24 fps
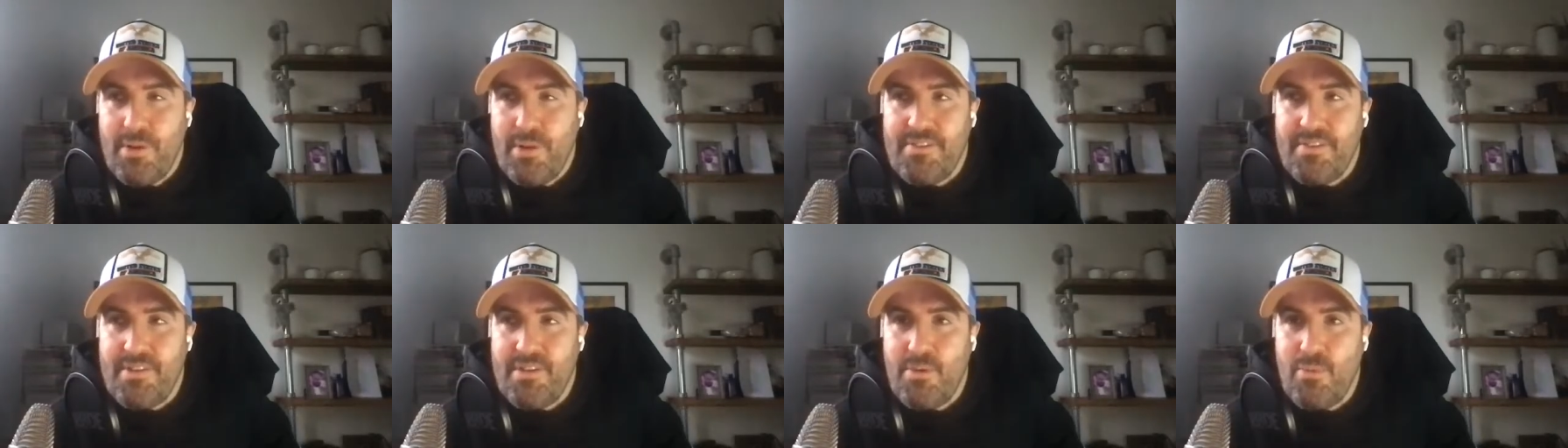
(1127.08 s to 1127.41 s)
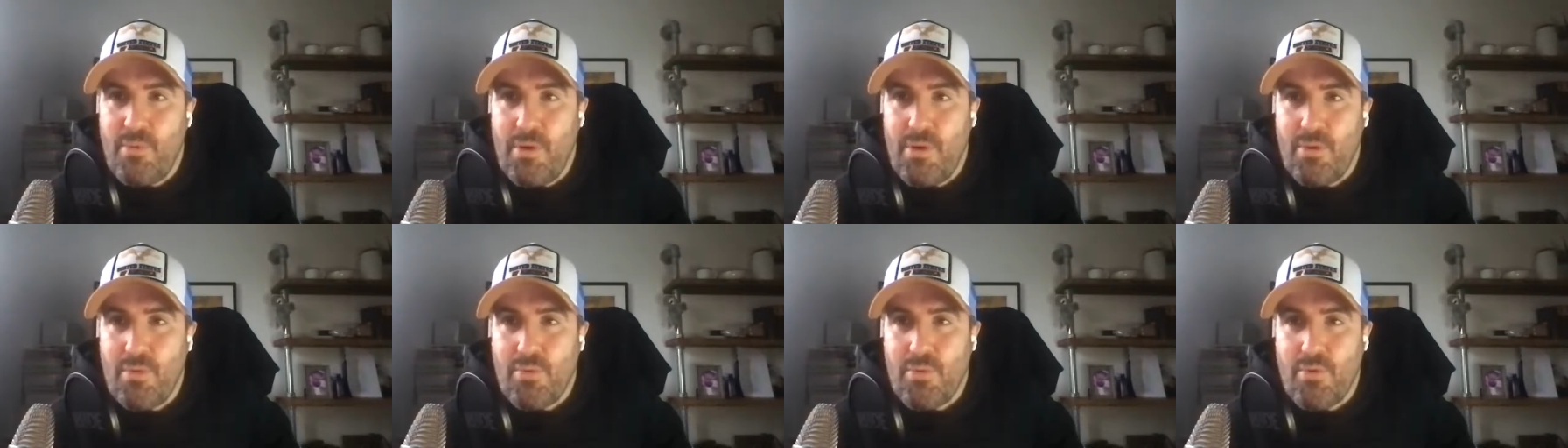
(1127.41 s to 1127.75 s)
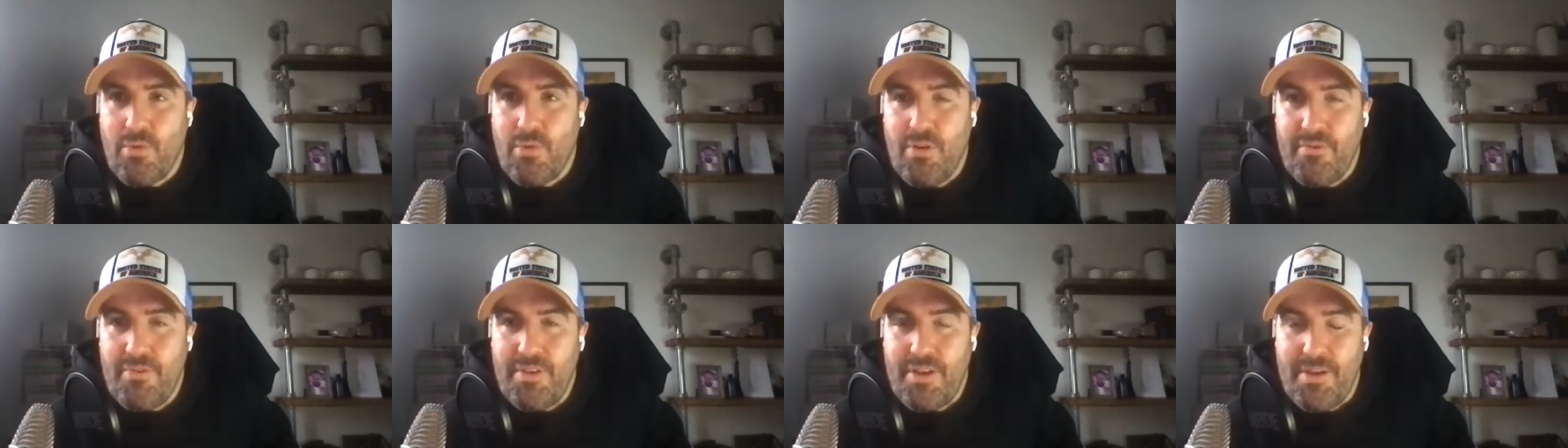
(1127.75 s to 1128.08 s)
will we see a
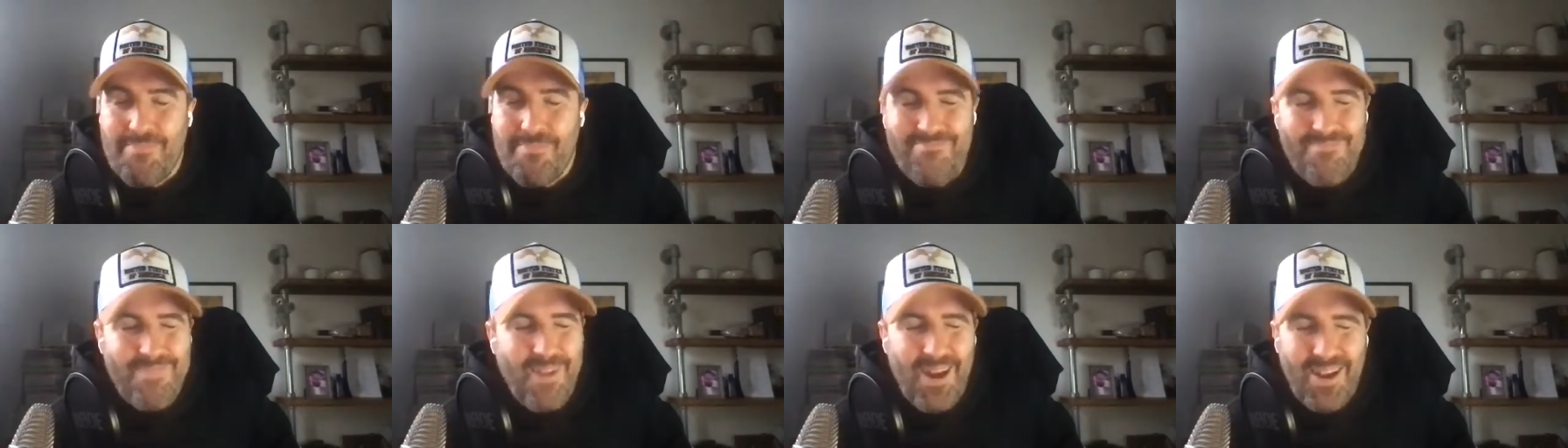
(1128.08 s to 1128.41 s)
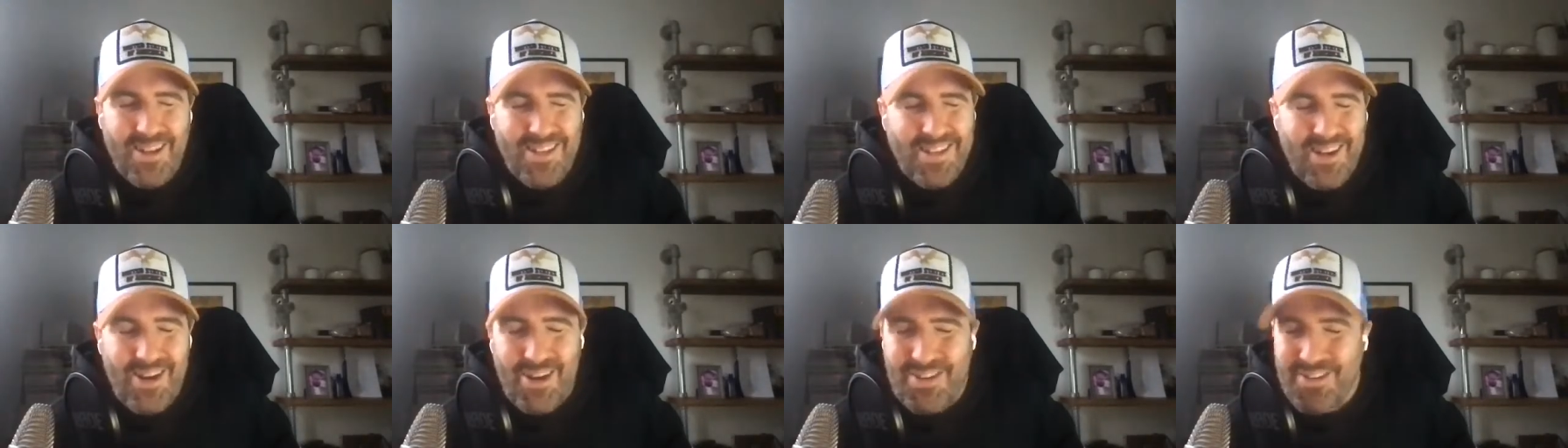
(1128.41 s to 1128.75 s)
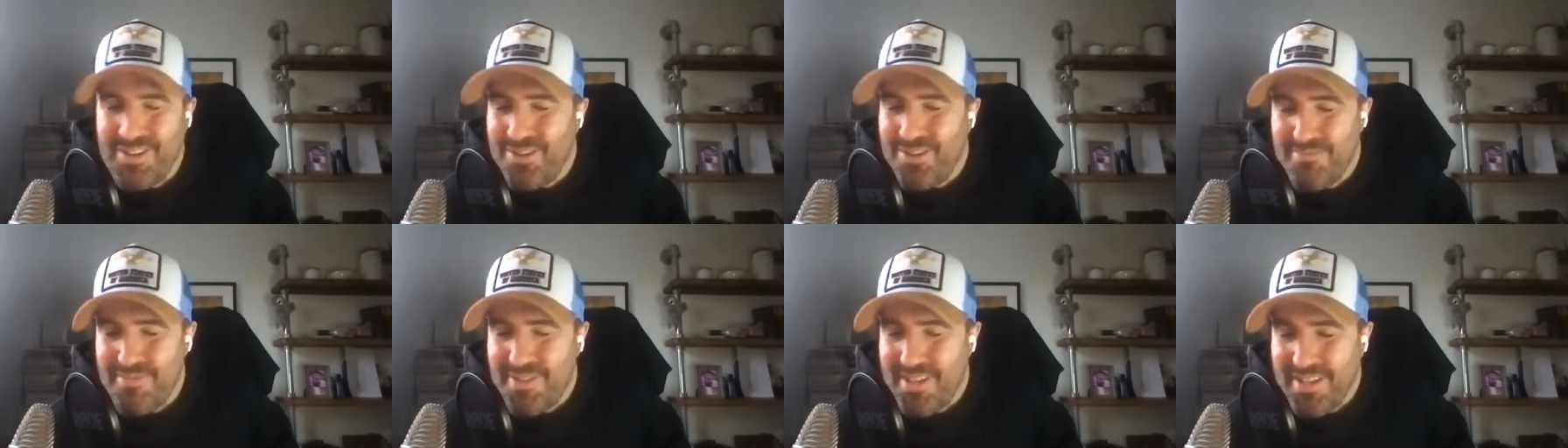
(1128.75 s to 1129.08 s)
world war of it? I
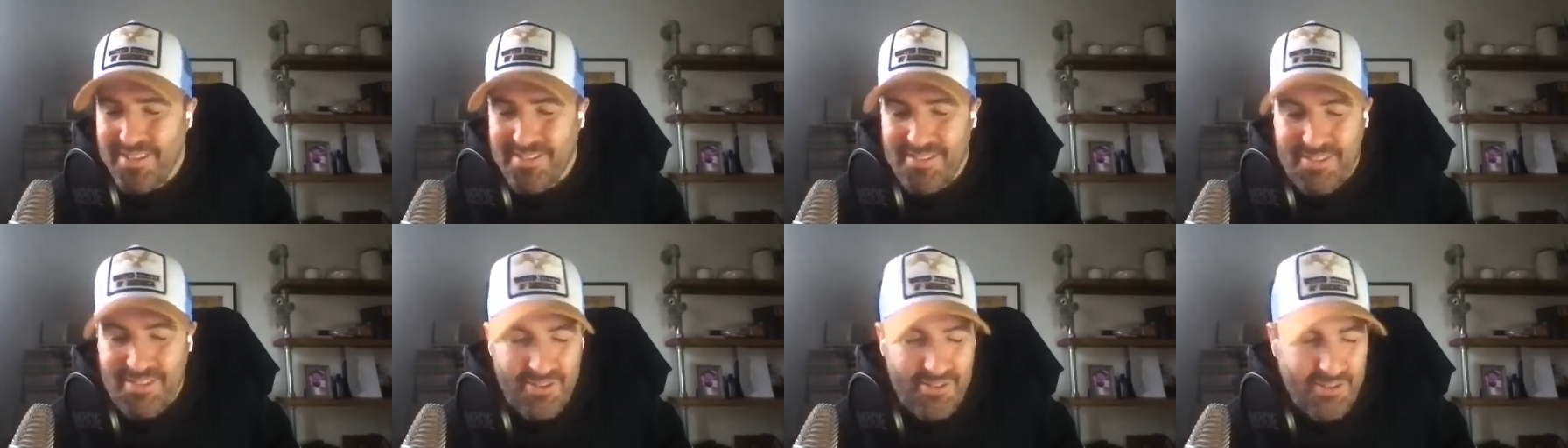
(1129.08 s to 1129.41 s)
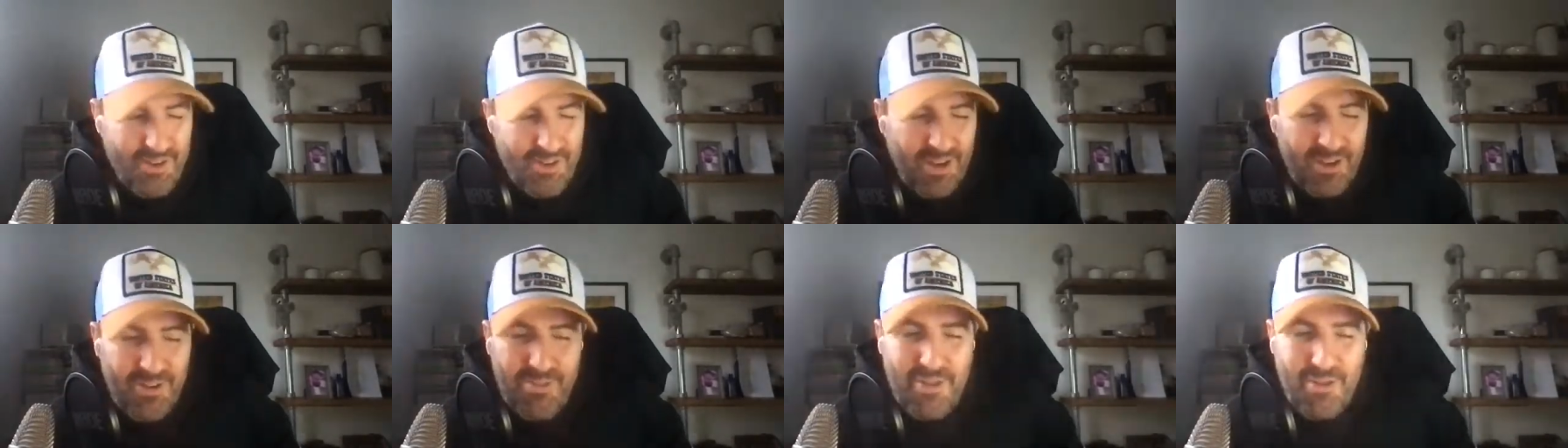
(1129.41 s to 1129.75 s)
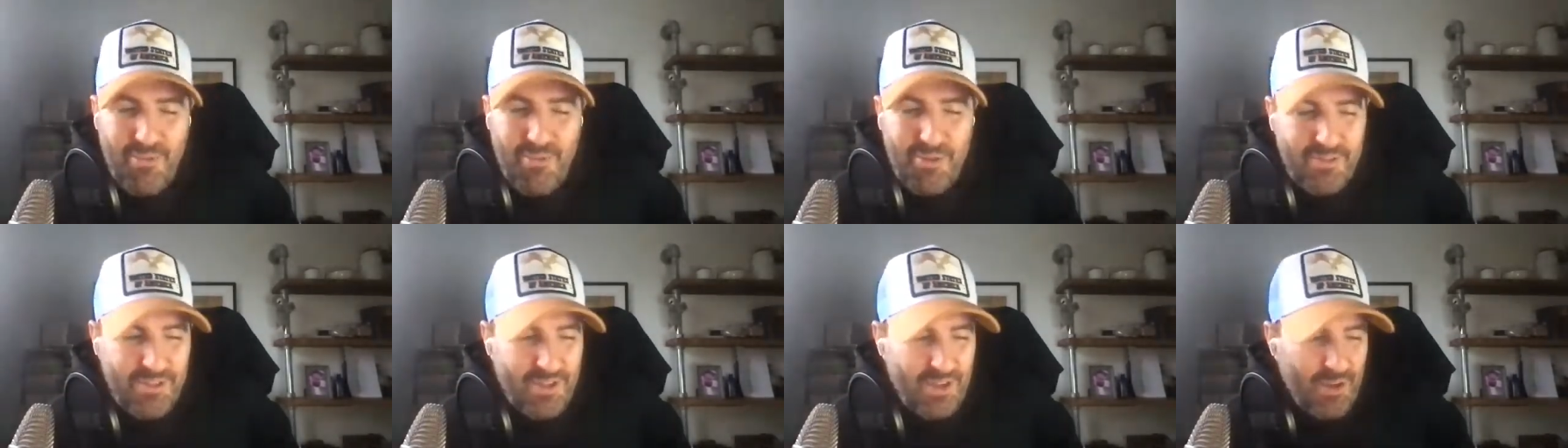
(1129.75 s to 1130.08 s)
don't think so. I
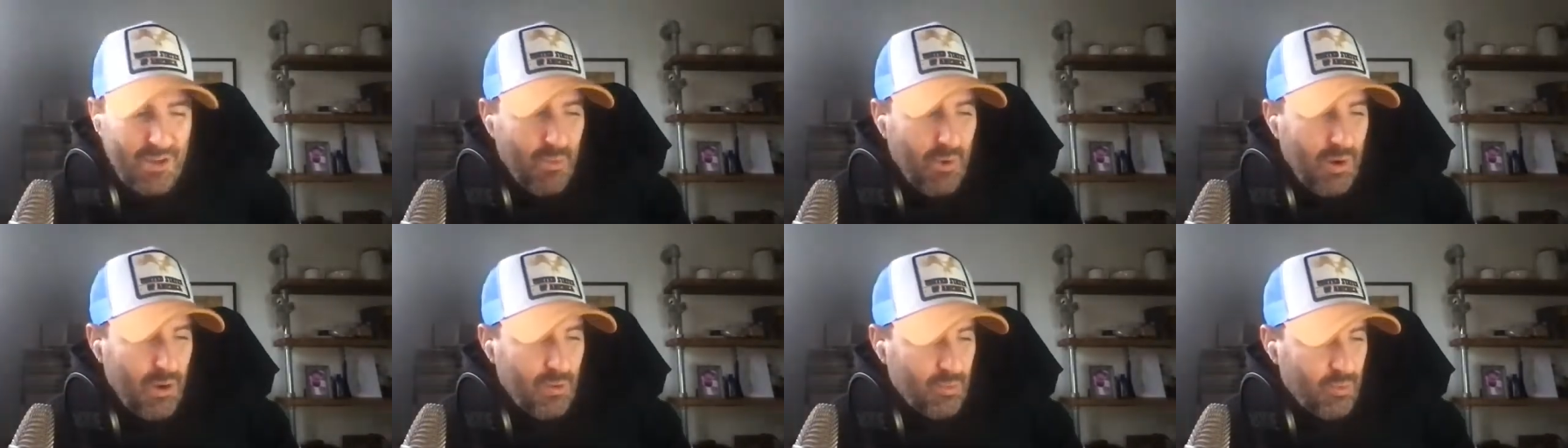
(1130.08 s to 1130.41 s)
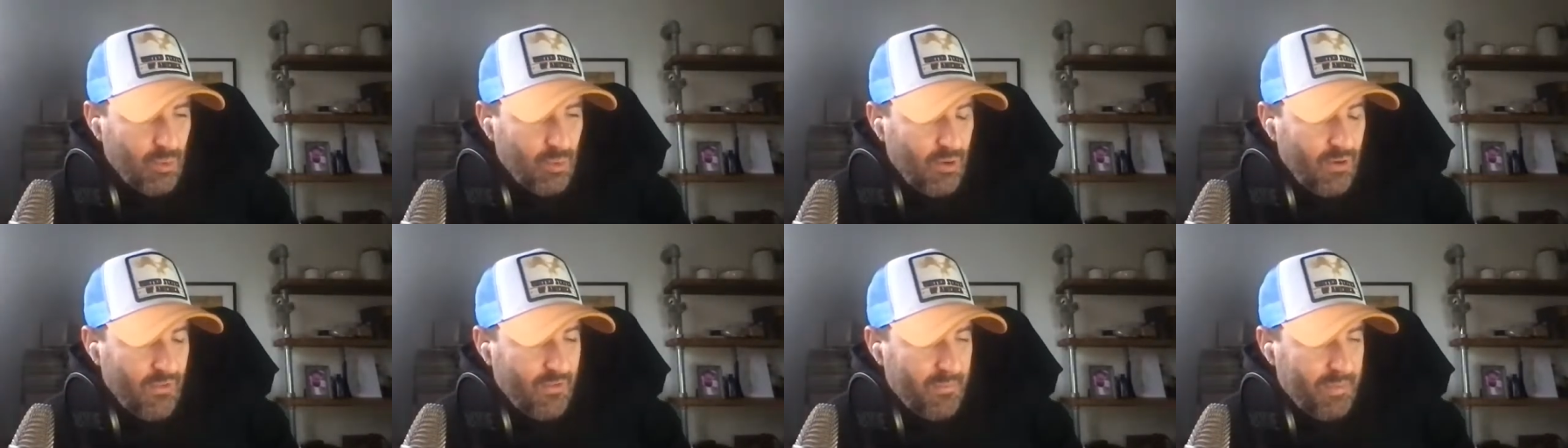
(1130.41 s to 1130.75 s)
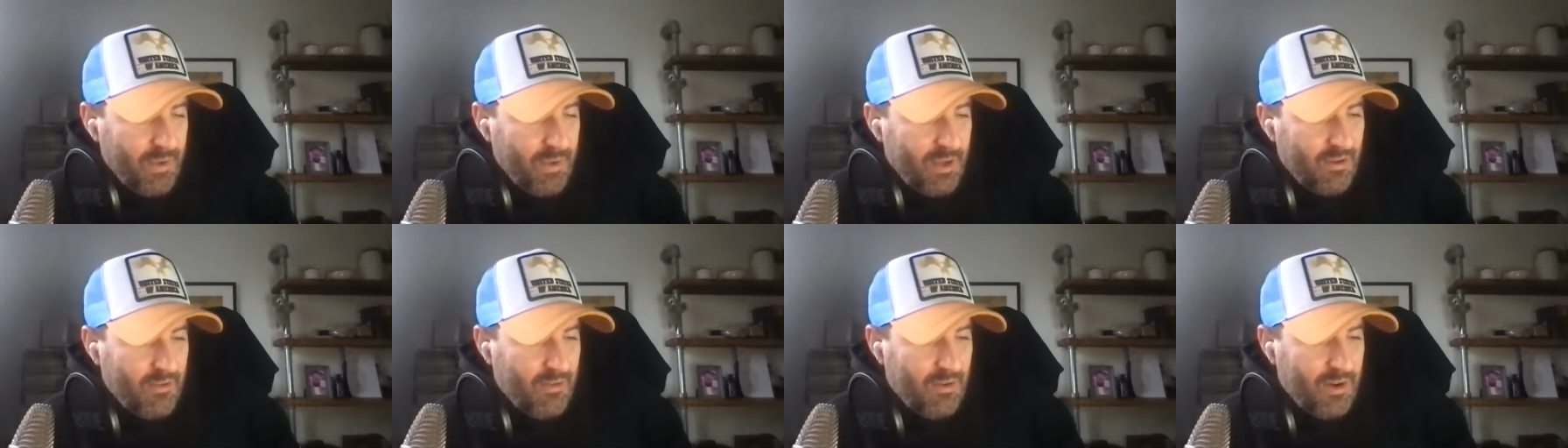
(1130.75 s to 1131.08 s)
don't think we'll see a world
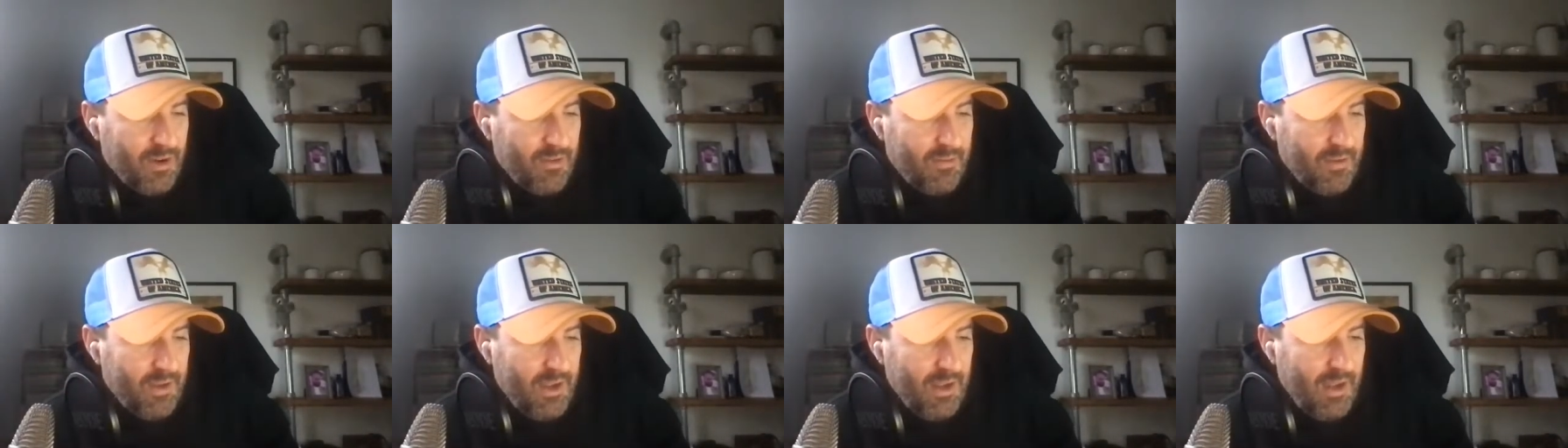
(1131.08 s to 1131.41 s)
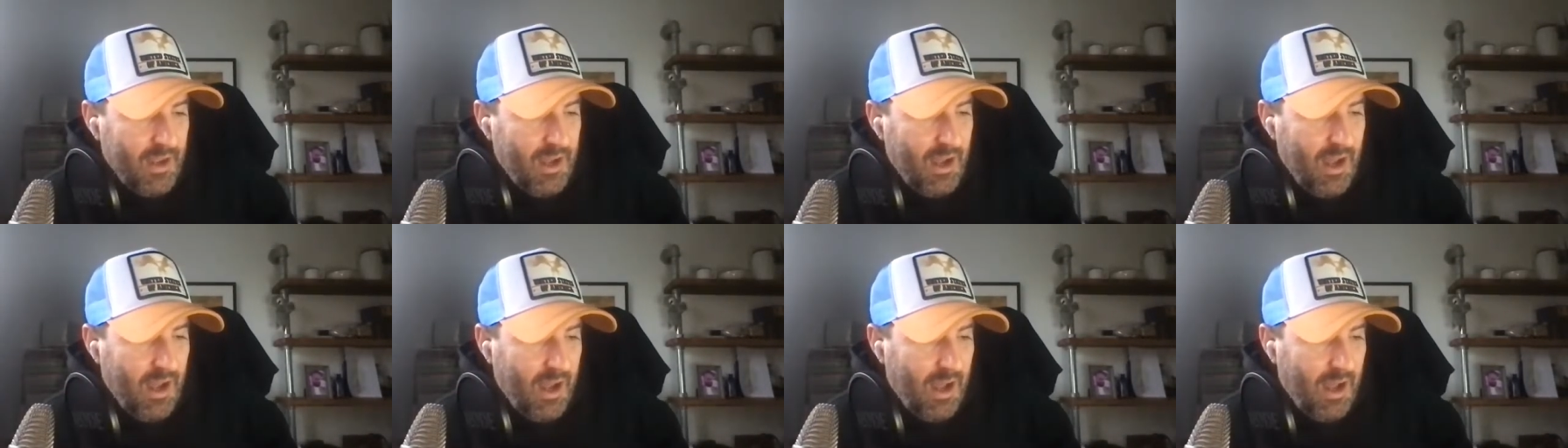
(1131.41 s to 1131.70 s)
war over Bitcoin.